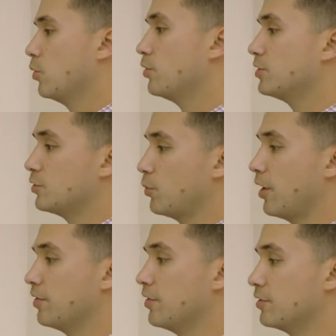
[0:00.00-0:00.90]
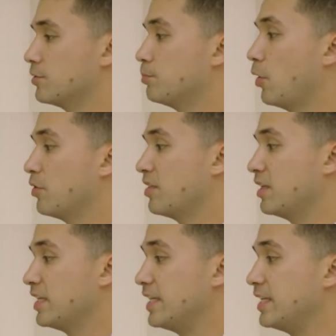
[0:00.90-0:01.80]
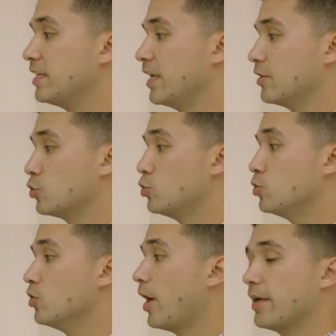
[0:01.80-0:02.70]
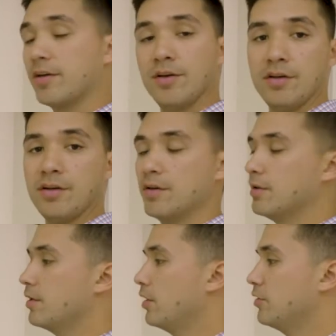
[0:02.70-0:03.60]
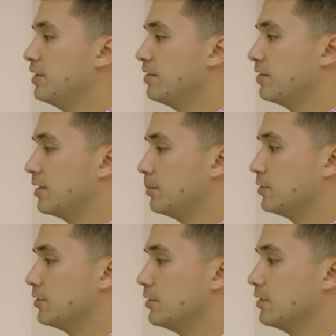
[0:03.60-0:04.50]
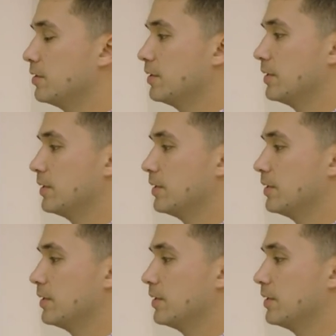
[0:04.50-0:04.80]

which is where there's both the heat and cool icon underneath the temperature,